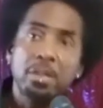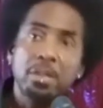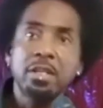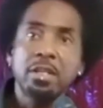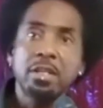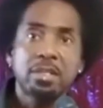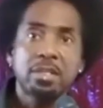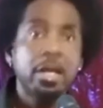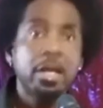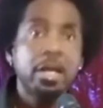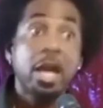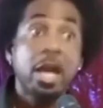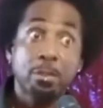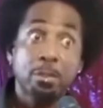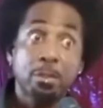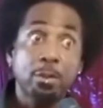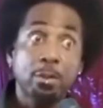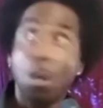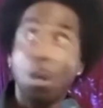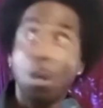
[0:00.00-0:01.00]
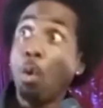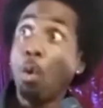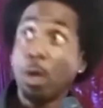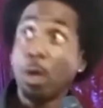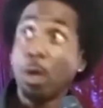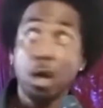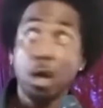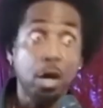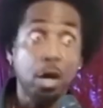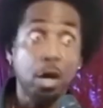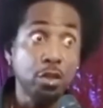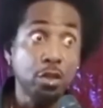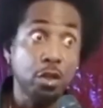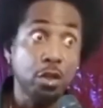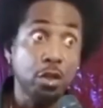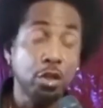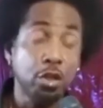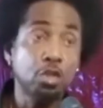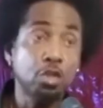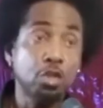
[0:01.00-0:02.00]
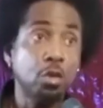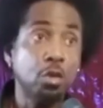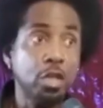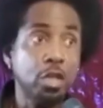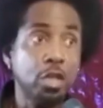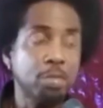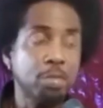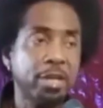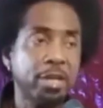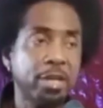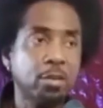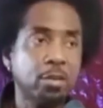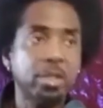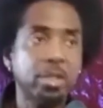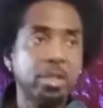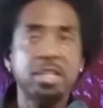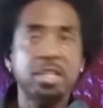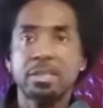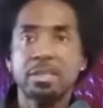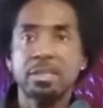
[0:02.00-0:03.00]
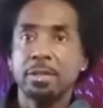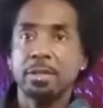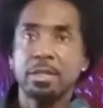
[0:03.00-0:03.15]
Listen, as well, oh my God, he said, get your husband out the way. Listen.